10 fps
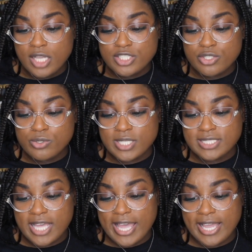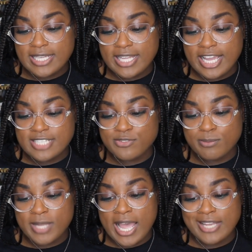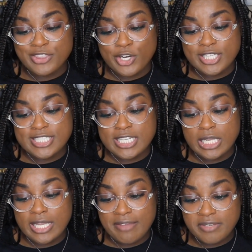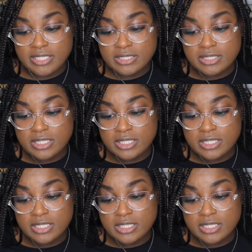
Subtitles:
Tuesdays, I had class from 9:30 to 11.